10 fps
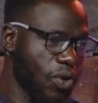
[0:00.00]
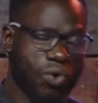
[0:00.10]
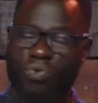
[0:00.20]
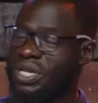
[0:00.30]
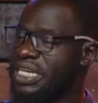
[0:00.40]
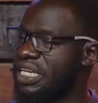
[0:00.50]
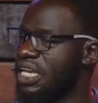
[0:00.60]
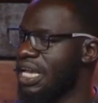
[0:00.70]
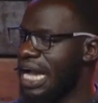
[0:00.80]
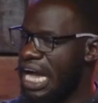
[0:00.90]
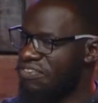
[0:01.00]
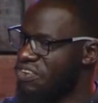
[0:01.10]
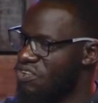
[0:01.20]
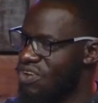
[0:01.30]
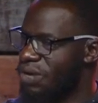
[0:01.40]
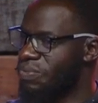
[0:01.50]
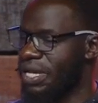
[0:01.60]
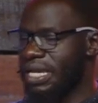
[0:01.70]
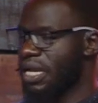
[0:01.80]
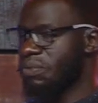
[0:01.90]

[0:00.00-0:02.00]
Oh, we have corrupt.